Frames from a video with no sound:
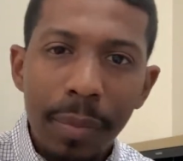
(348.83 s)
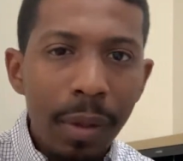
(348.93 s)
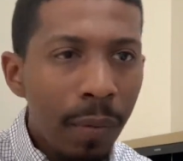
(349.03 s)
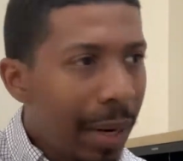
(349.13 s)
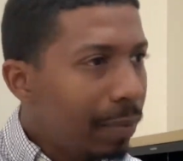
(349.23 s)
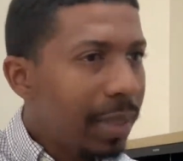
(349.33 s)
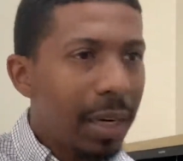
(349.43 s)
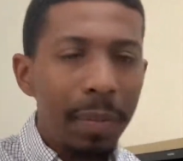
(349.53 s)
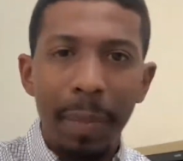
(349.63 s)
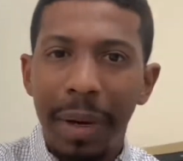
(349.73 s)
When I was
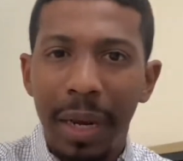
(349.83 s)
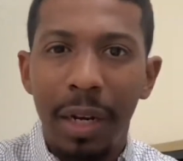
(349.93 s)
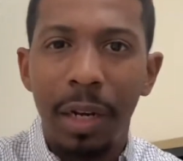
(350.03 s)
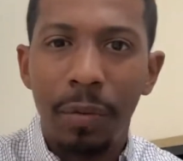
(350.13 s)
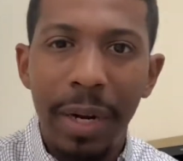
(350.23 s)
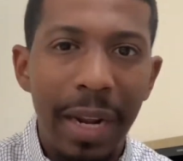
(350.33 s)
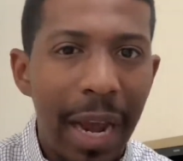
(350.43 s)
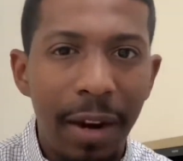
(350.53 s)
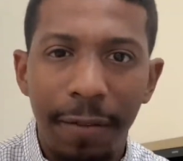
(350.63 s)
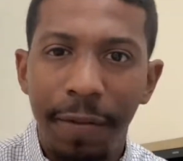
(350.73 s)
telling people I couldn't read, I
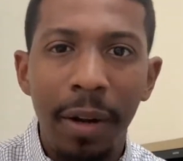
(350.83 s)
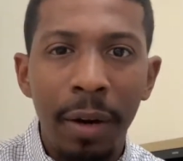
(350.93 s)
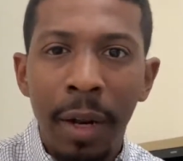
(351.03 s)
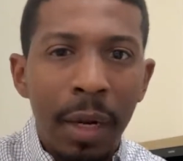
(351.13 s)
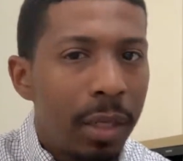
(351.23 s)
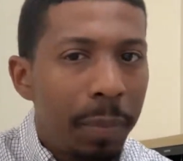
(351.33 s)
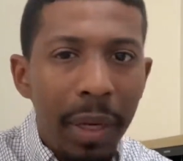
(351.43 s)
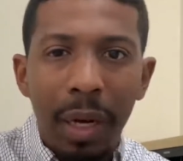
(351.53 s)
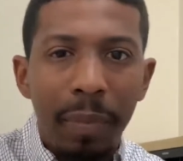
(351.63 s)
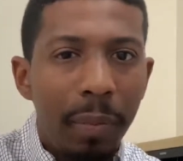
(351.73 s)
had a fear to
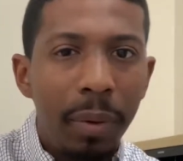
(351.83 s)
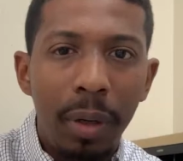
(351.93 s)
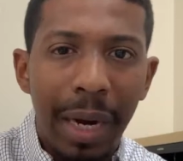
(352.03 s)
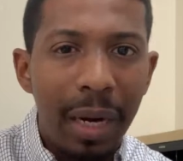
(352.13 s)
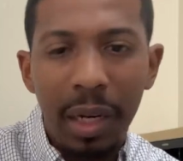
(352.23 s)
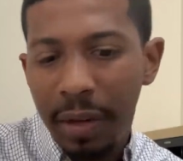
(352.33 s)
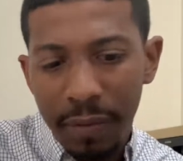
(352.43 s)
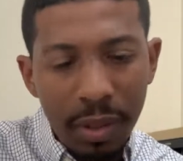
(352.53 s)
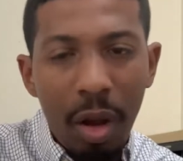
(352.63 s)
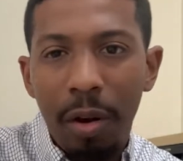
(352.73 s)
pick up a book. I couldn't even
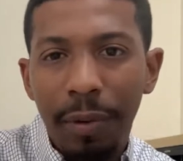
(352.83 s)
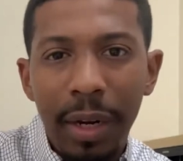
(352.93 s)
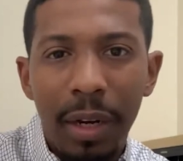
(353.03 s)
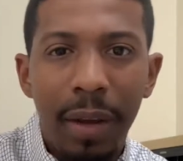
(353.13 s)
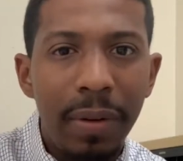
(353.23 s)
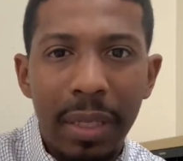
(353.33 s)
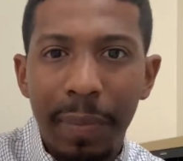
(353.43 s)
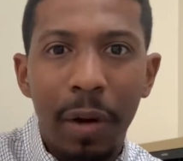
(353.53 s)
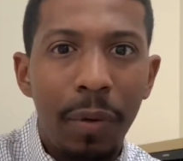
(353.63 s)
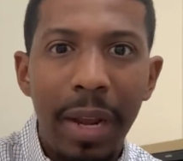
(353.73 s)
start reading. Every time
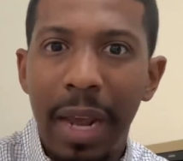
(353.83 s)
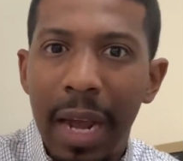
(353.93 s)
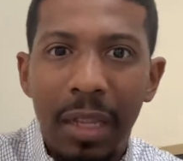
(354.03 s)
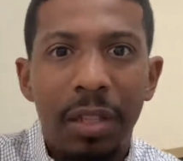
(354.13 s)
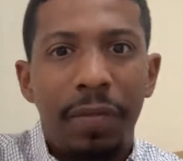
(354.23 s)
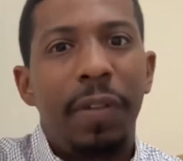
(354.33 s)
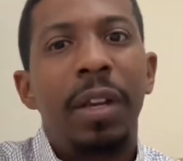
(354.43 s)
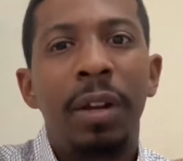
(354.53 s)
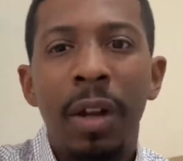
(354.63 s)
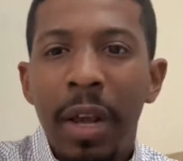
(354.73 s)
I read, I had this
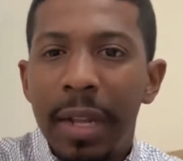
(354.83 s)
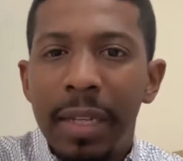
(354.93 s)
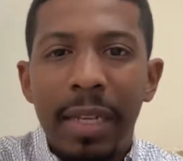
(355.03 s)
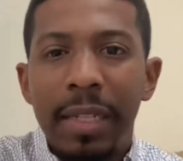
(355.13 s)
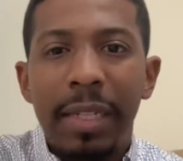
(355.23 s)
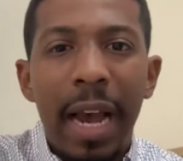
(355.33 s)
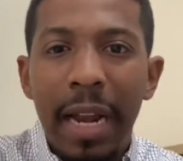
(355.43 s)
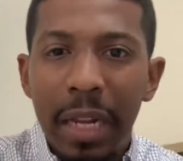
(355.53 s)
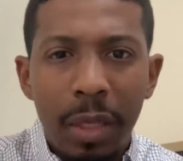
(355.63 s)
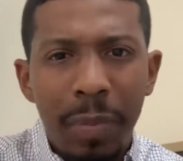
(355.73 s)
fear, this
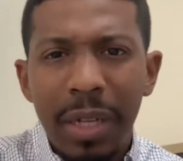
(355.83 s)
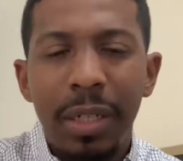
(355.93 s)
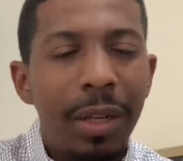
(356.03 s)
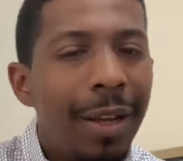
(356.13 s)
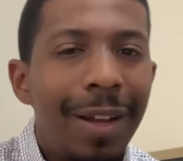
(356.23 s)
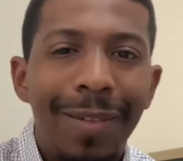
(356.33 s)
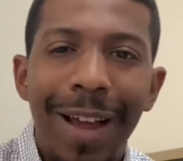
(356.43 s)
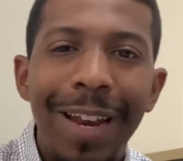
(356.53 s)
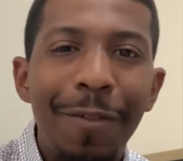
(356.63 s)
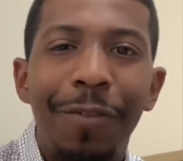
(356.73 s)
anxiety, especially,
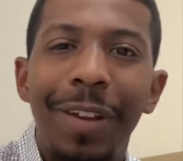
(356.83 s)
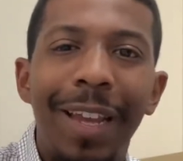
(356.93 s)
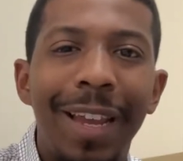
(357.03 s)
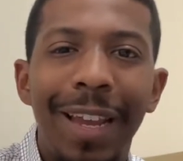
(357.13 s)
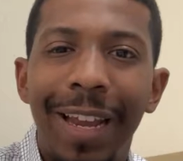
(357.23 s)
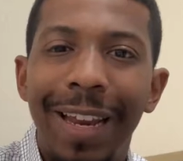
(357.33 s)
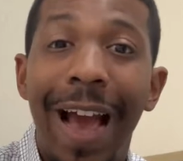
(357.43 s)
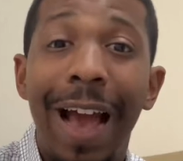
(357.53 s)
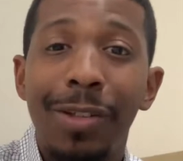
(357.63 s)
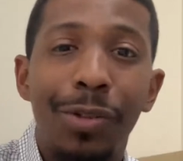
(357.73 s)
I'll never forget in
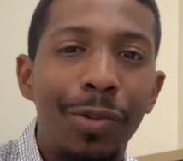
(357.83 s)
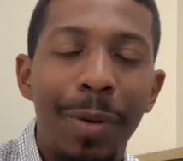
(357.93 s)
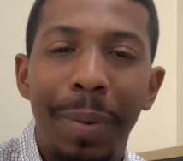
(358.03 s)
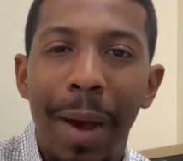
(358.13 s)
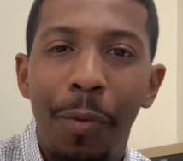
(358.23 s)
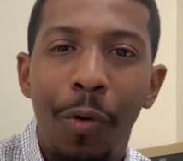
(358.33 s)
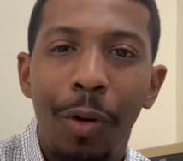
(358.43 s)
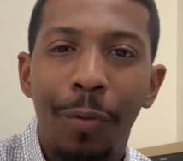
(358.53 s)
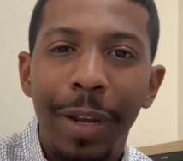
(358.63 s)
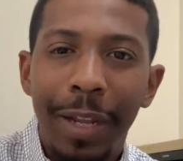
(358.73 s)
high school and
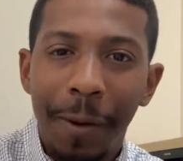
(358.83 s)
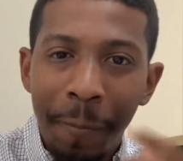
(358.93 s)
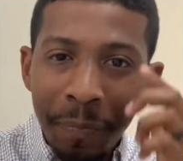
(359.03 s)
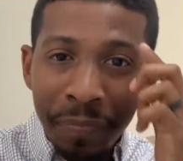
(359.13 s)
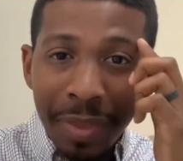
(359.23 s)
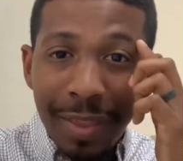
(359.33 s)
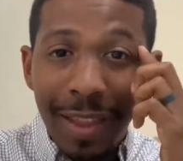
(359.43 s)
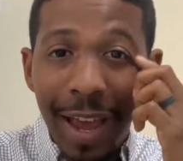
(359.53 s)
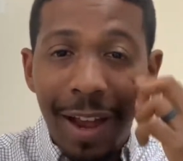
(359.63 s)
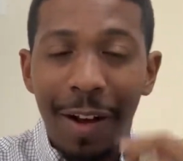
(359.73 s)
popcorn reading
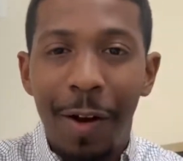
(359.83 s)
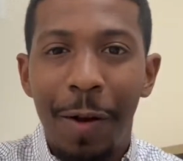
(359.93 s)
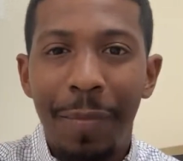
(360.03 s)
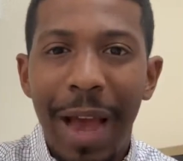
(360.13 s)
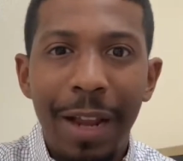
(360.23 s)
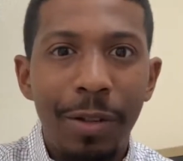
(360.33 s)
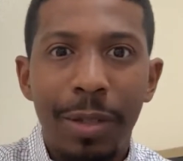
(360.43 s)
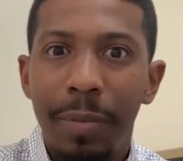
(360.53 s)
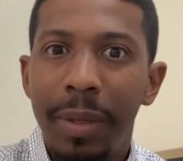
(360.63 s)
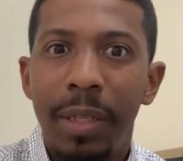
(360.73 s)
that I used
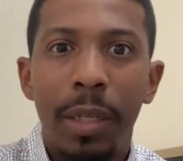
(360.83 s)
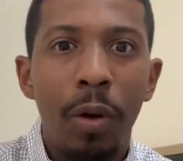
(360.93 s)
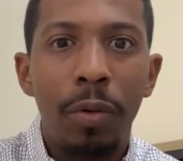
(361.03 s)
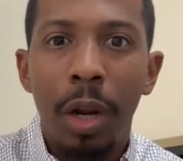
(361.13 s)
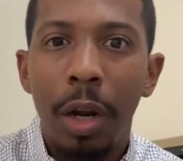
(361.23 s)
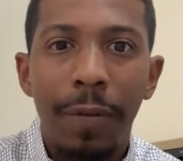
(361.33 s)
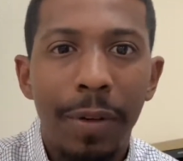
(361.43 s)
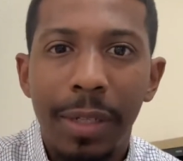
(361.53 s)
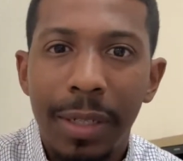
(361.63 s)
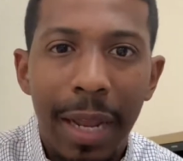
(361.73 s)
to be so
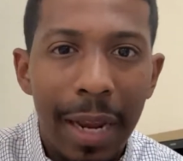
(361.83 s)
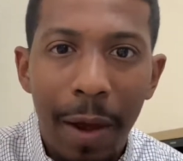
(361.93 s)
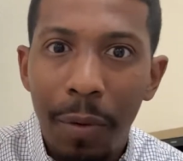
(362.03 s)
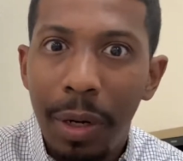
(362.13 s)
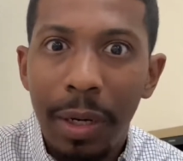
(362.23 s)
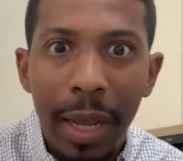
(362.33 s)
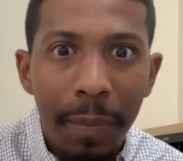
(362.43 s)
nervous. Like I would look at